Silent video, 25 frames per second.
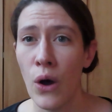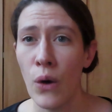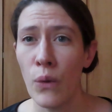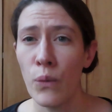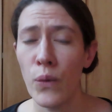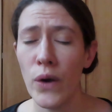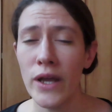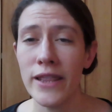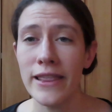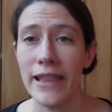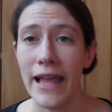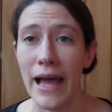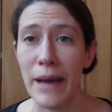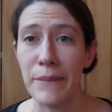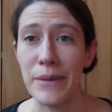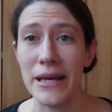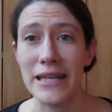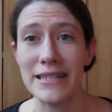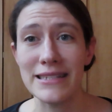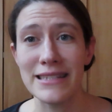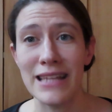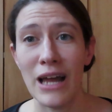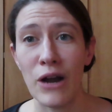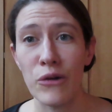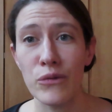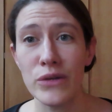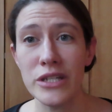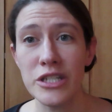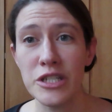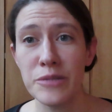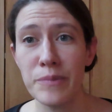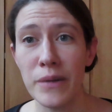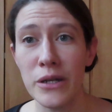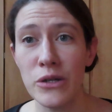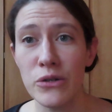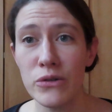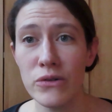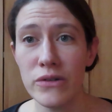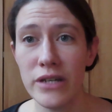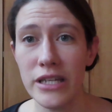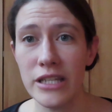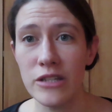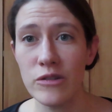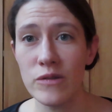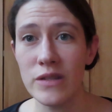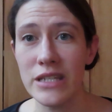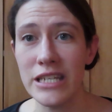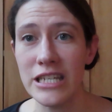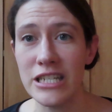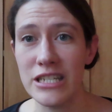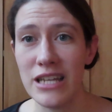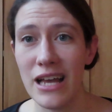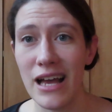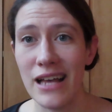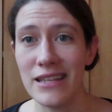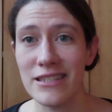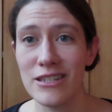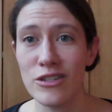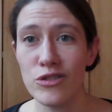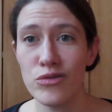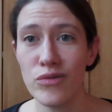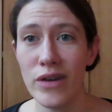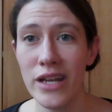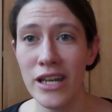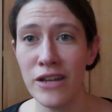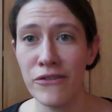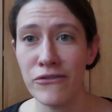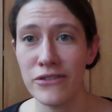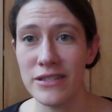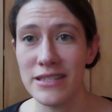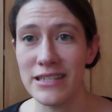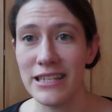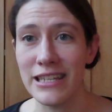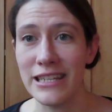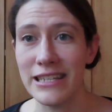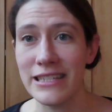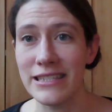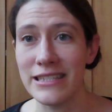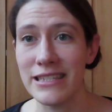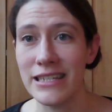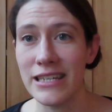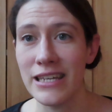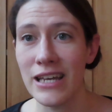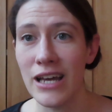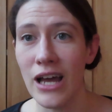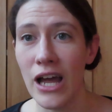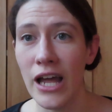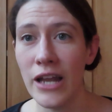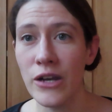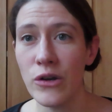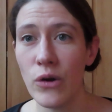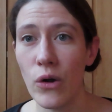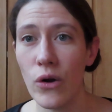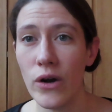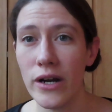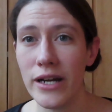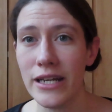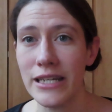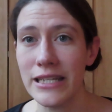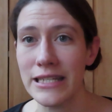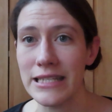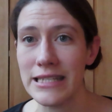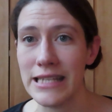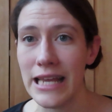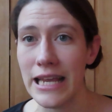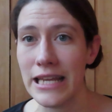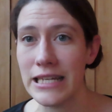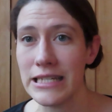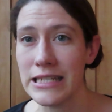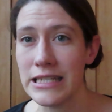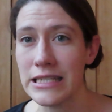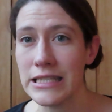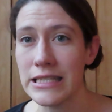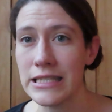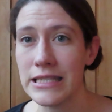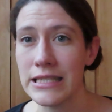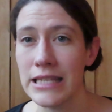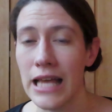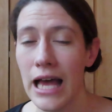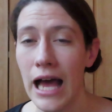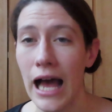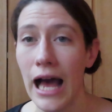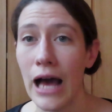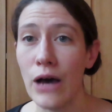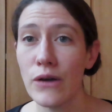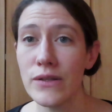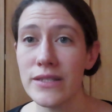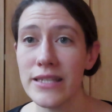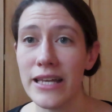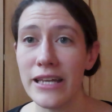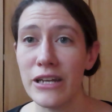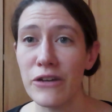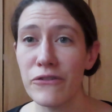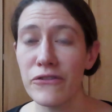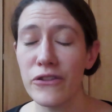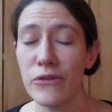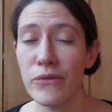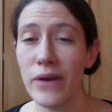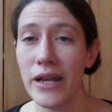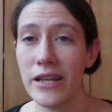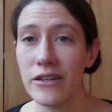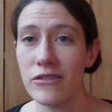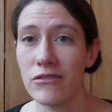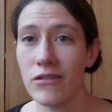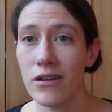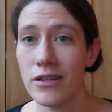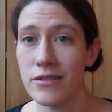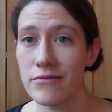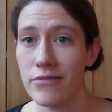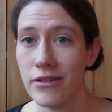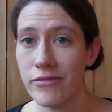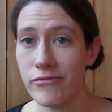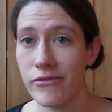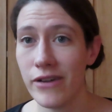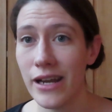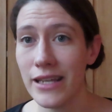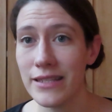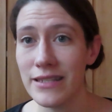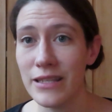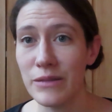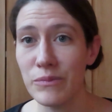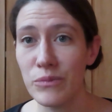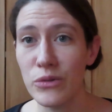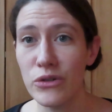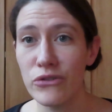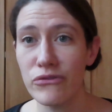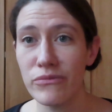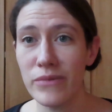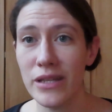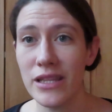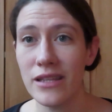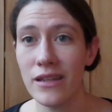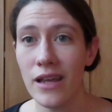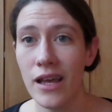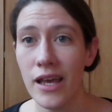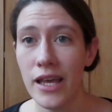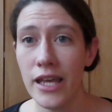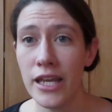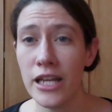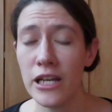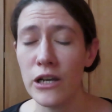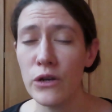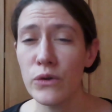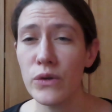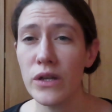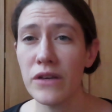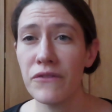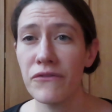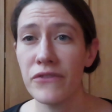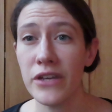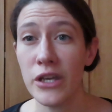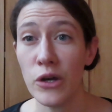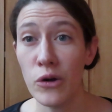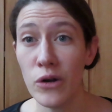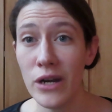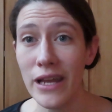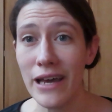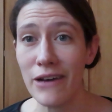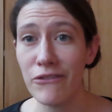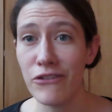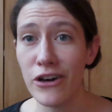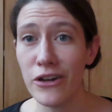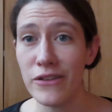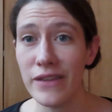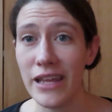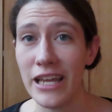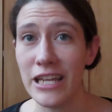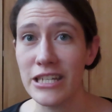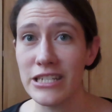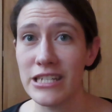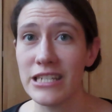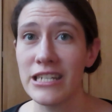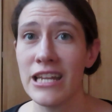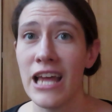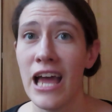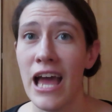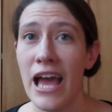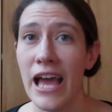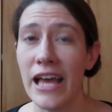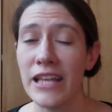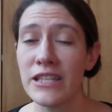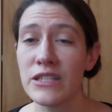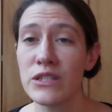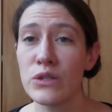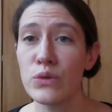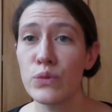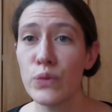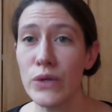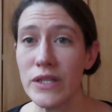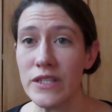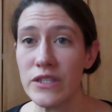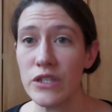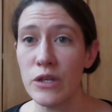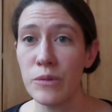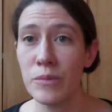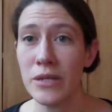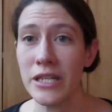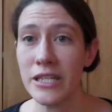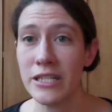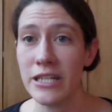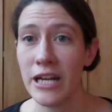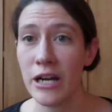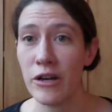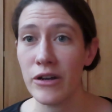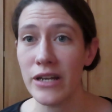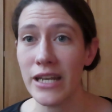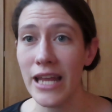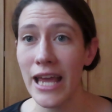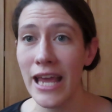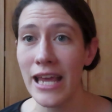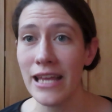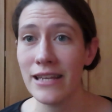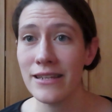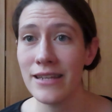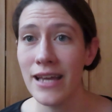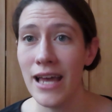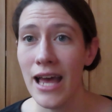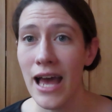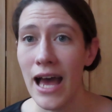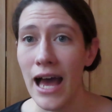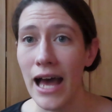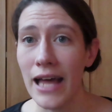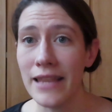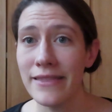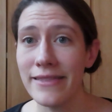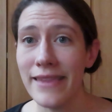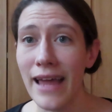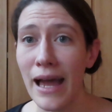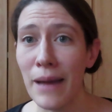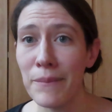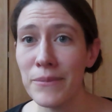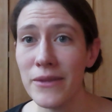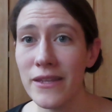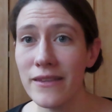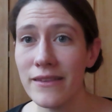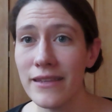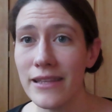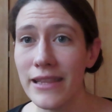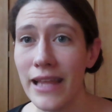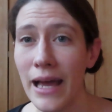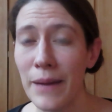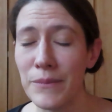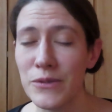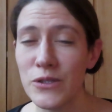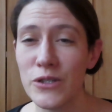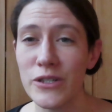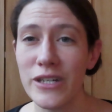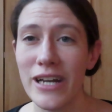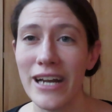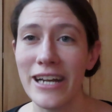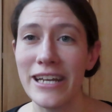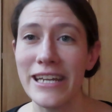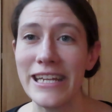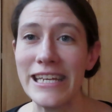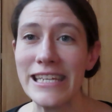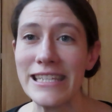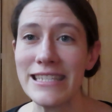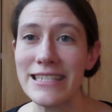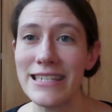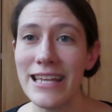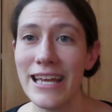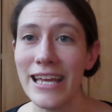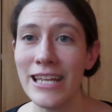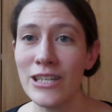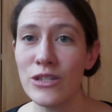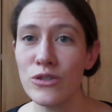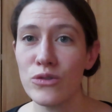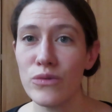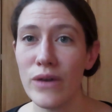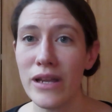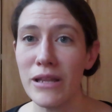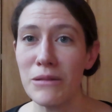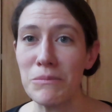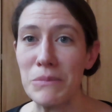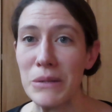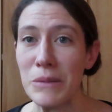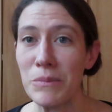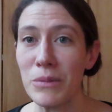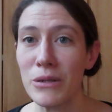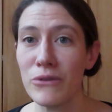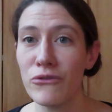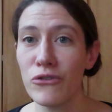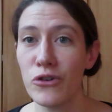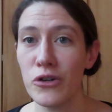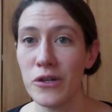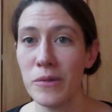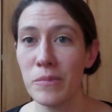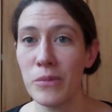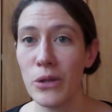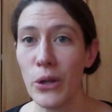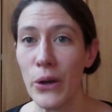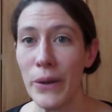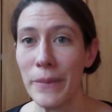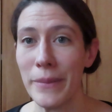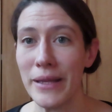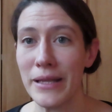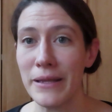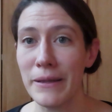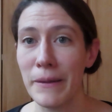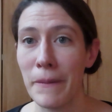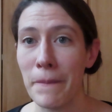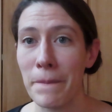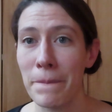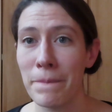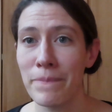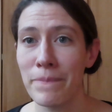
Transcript: One lab has now reached Bandung, Indonesia as a training facility, and organizations outside of the Red Cross Red Crescent movement, including Veolia Foundation and Swiss Humanitarian Aid, adapted the lab to their needs and trained people for deployment.